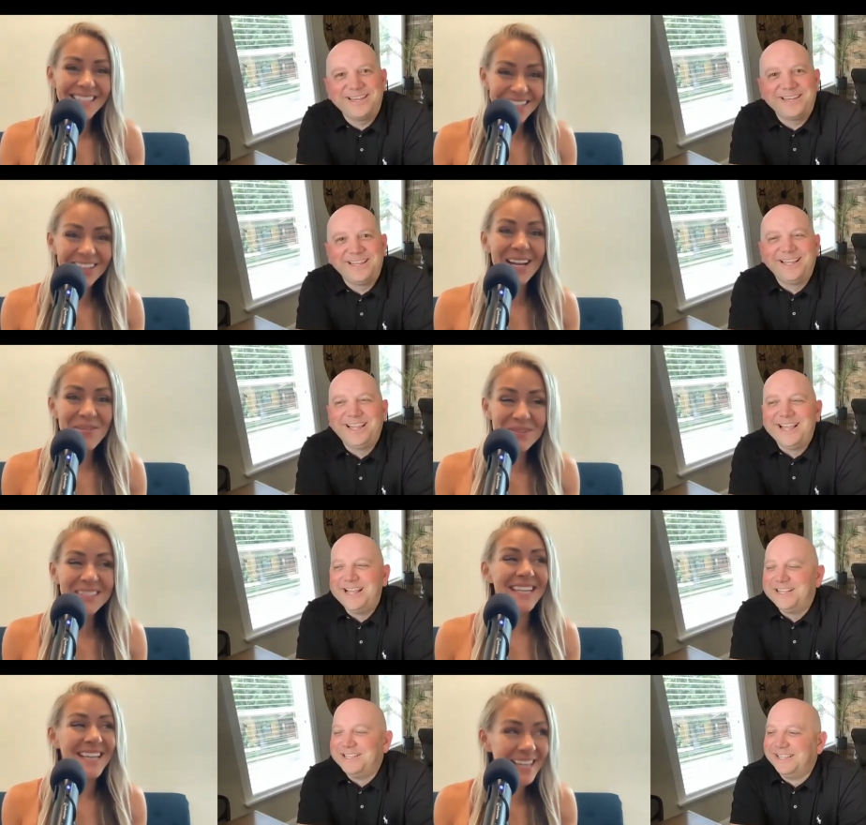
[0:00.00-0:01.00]
Speaker 1: You're like, I went
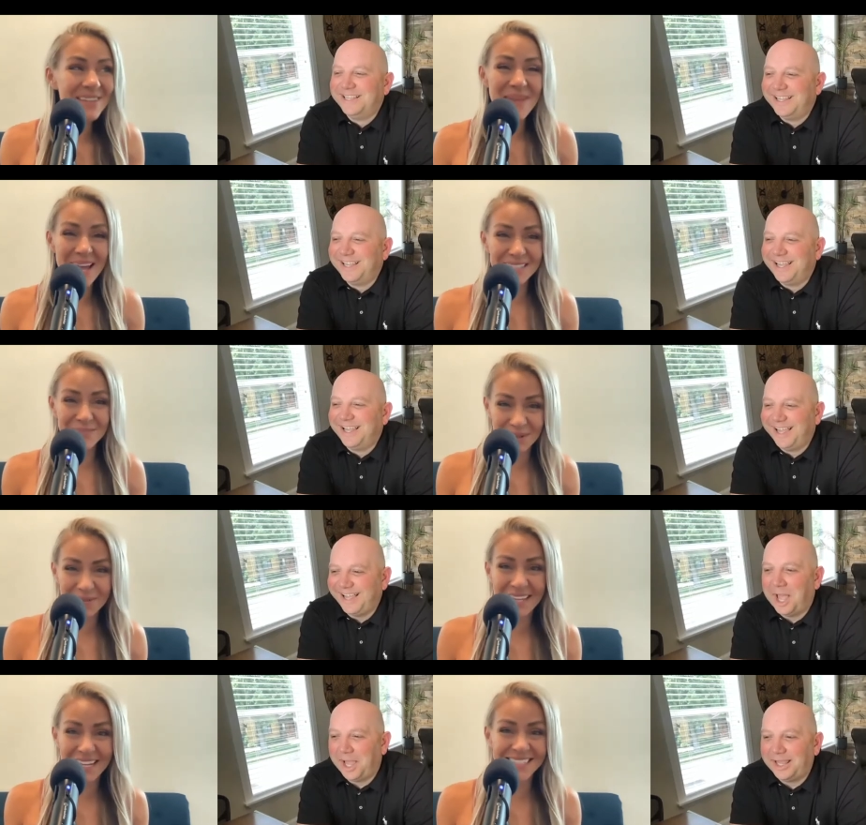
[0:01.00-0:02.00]
to hell and back to build
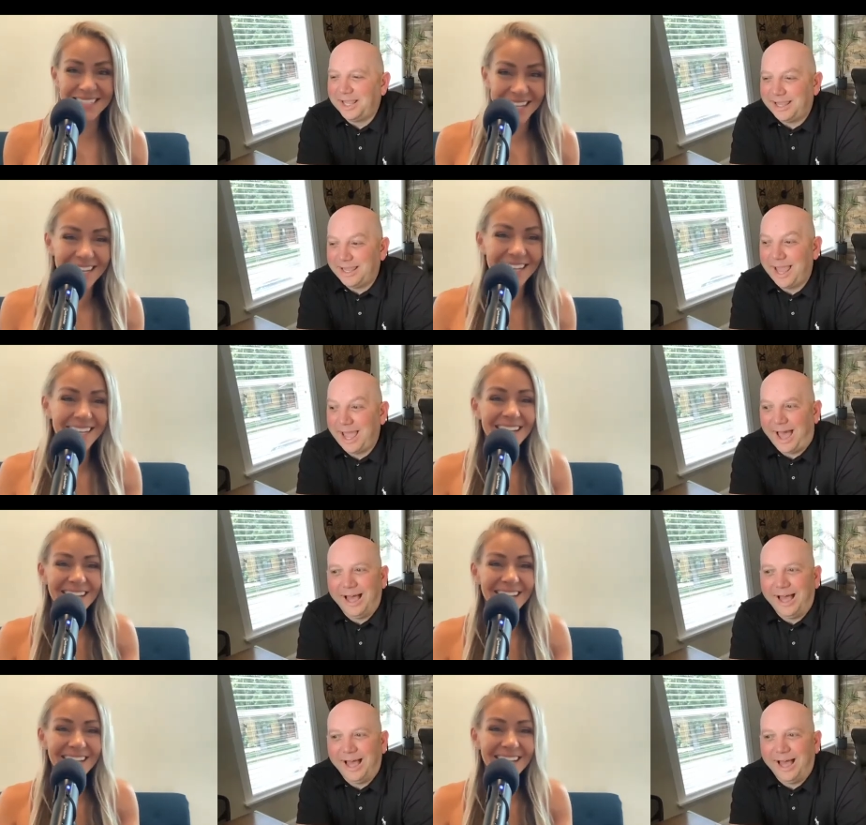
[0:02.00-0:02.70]
this. Like, yeah.